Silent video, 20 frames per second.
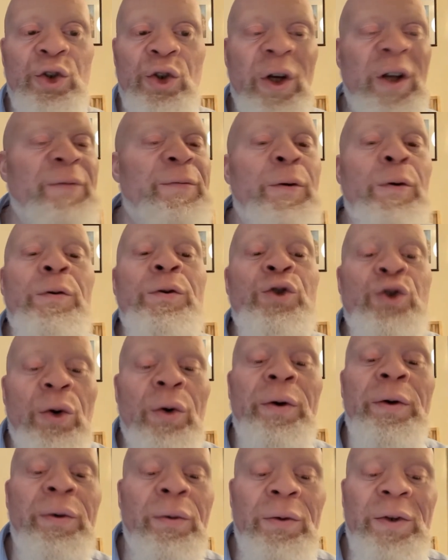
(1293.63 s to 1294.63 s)
If you
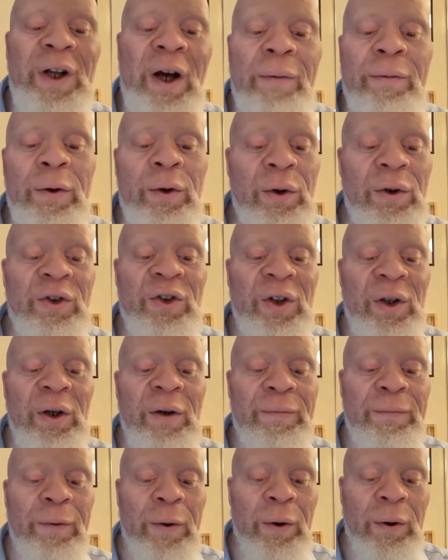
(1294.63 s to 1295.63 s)
enjoyed all the other Godzilla
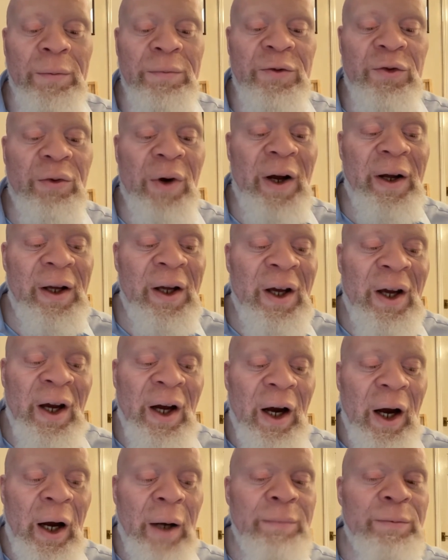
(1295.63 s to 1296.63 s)
films, right?
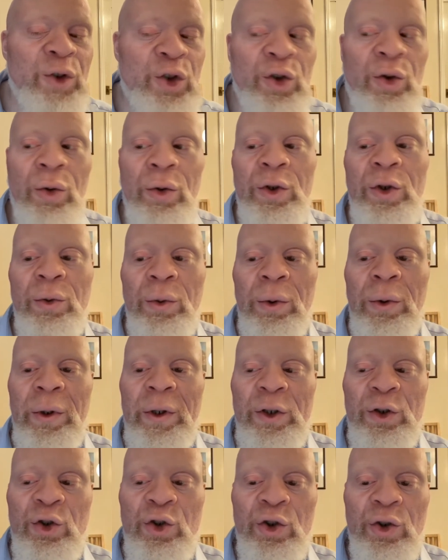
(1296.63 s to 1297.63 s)
I'm sure you will
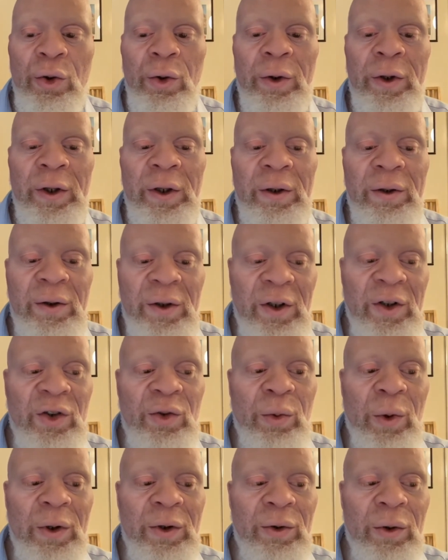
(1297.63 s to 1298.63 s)
enjoy this
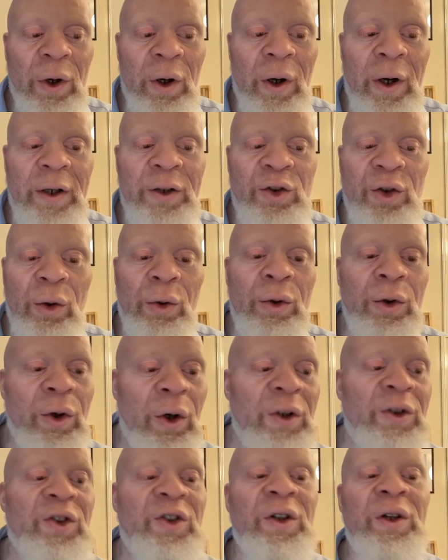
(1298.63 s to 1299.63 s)
one. All right, so
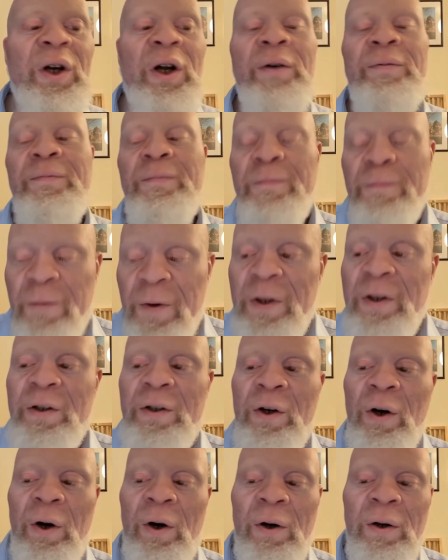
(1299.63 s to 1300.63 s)
Godzilla versus
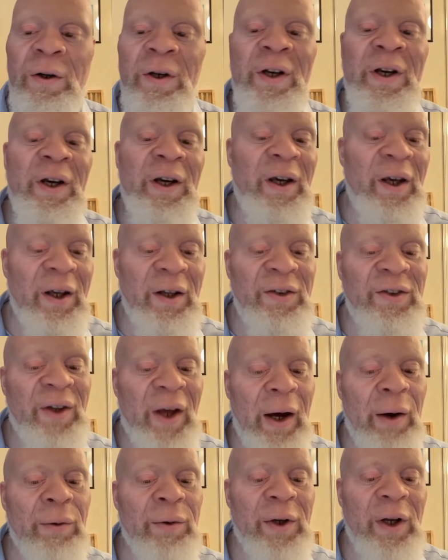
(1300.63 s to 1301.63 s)
Kong. It's
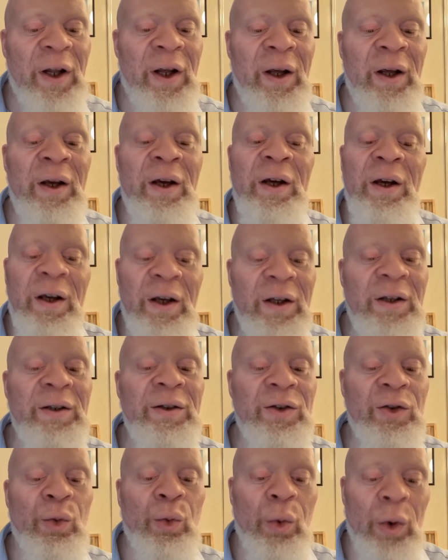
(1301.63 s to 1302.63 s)
out there.
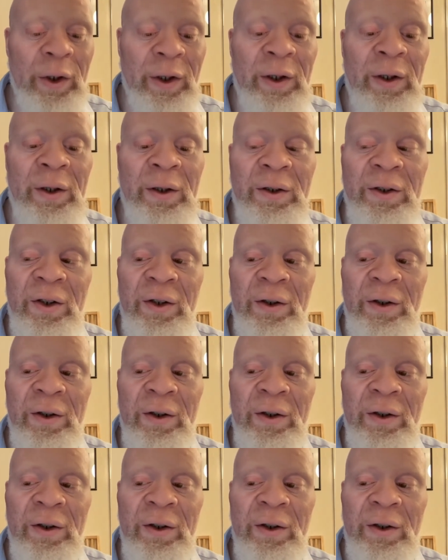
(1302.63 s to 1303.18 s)
It's weird.